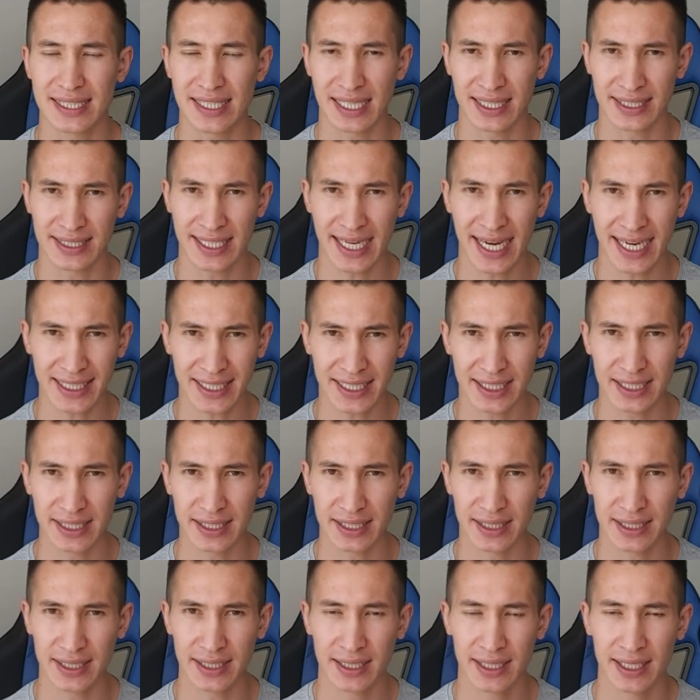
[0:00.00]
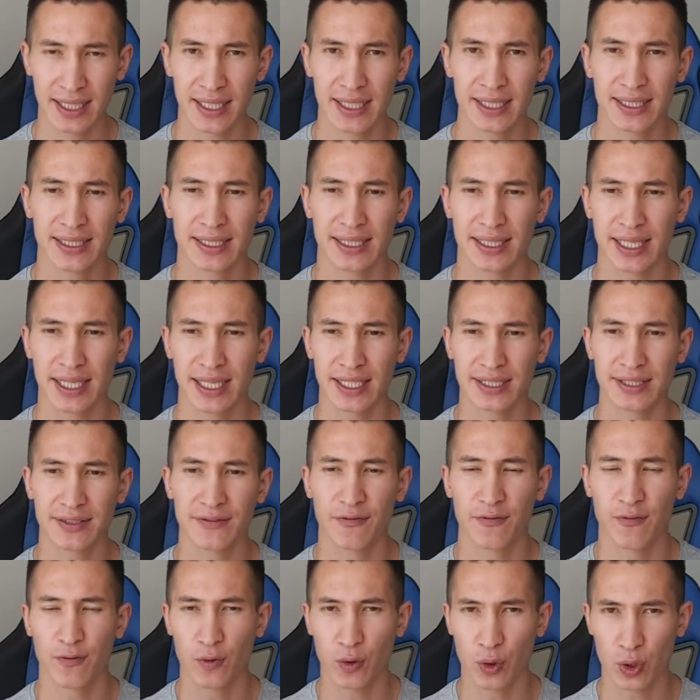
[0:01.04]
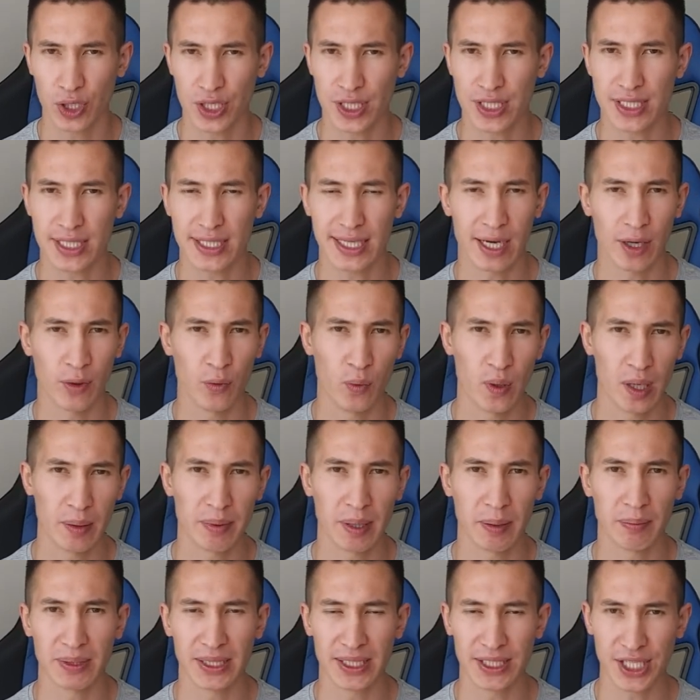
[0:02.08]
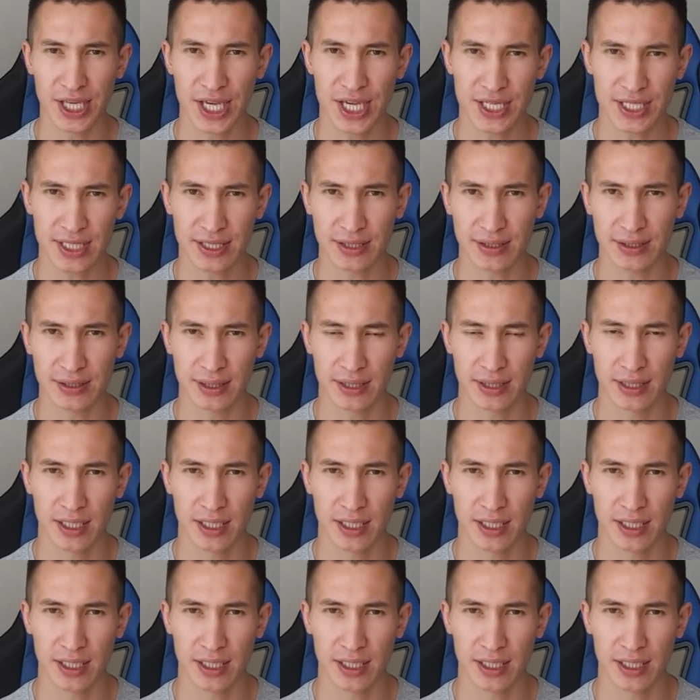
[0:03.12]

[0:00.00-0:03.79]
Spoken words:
attacker can force a web application